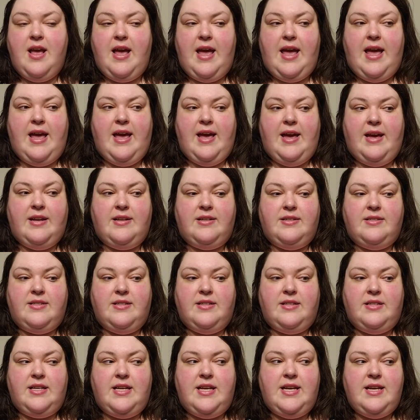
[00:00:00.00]
And
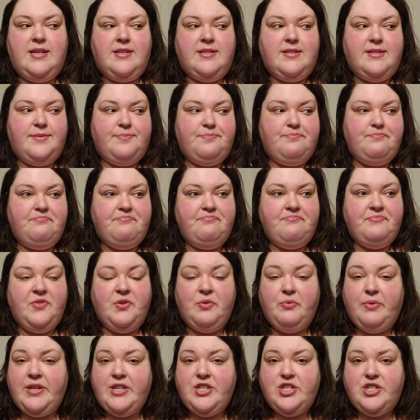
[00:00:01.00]
he's
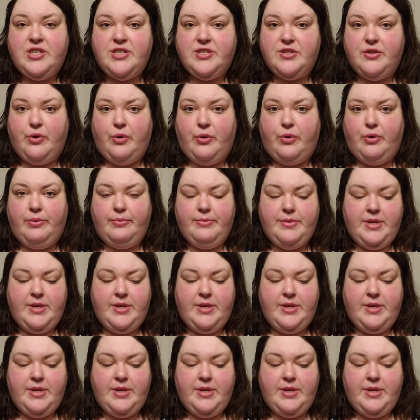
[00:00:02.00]
reached his goal.